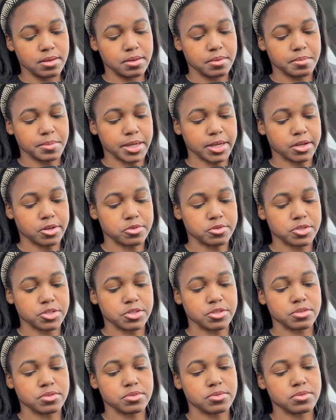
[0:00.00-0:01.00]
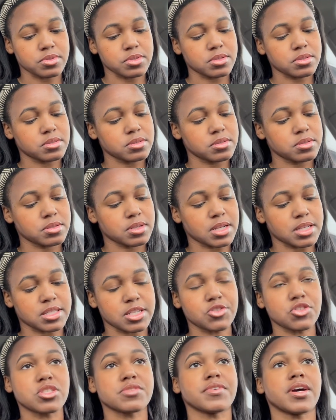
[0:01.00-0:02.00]
my go-tos because I
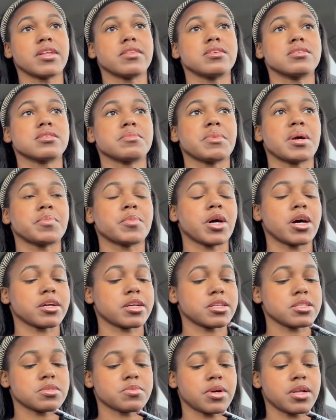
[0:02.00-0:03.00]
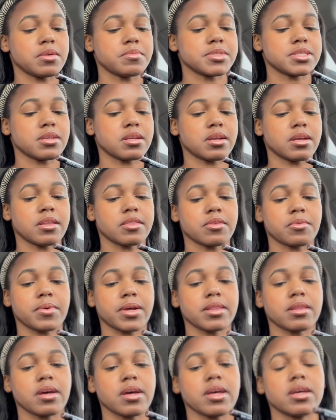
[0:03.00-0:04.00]
just found these in my pockets while I'm sitting at the
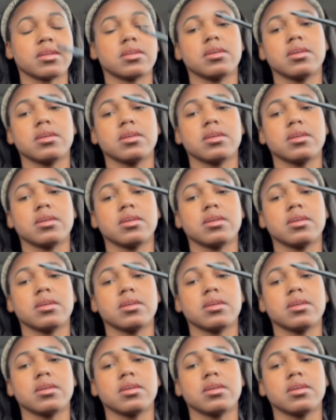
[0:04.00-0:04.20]
red light.